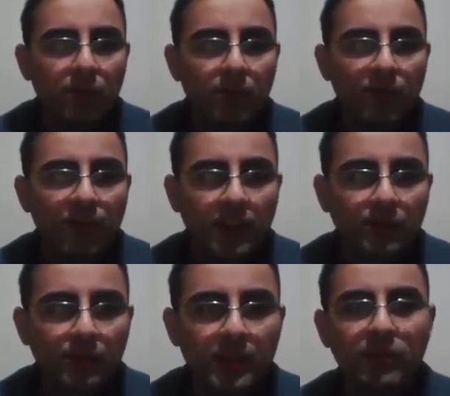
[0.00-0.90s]
this
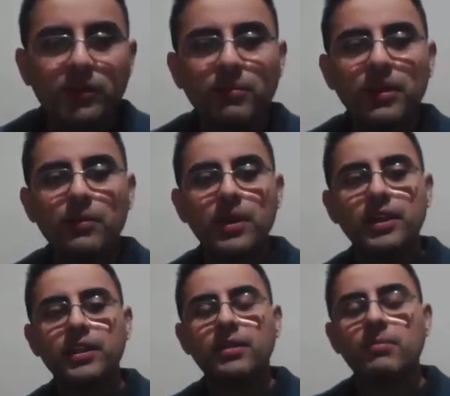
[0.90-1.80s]
fact will not
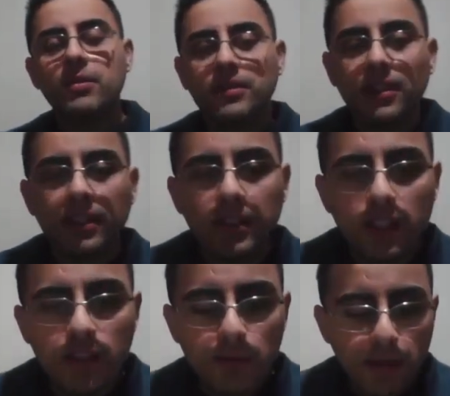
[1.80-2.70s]
be very
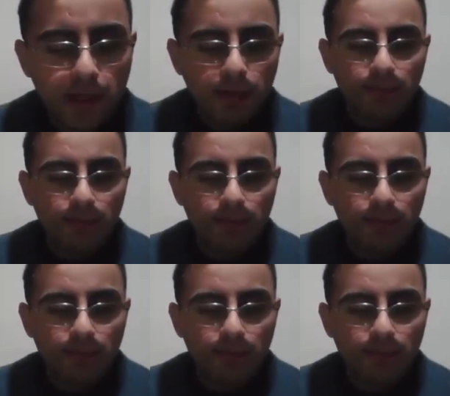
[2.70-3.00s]
important and